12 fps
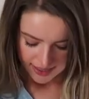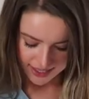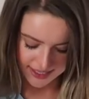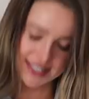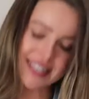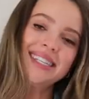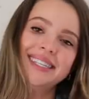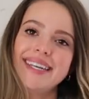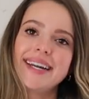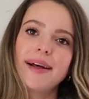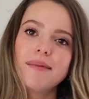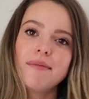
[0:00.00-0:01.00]
this isn't
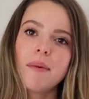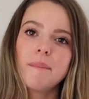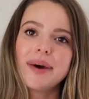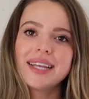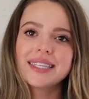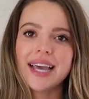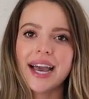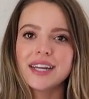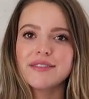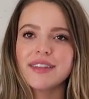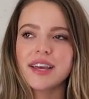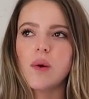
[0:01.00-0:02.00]
denim, but it's
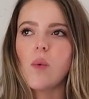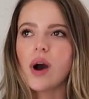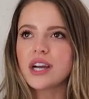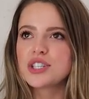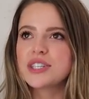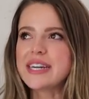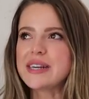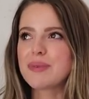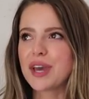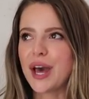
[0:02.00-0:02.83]
kind of like a wash denim